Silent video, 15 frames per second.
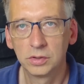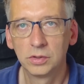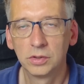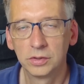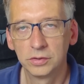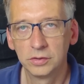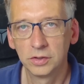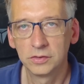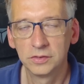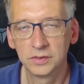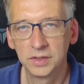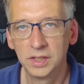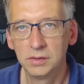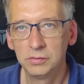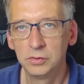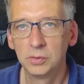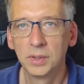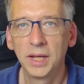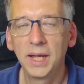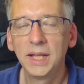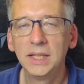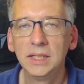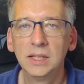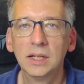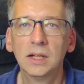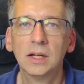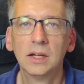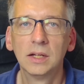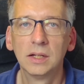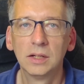or doesn't give you any
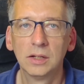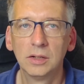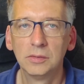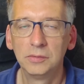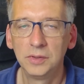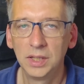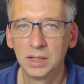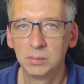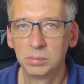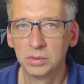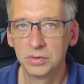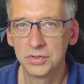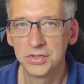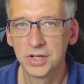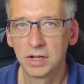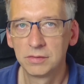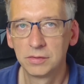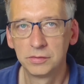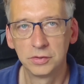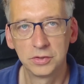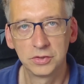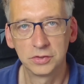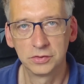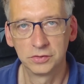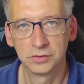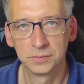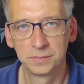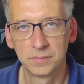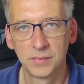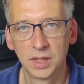available Java
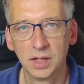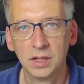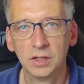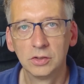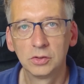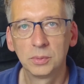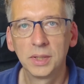versions. So I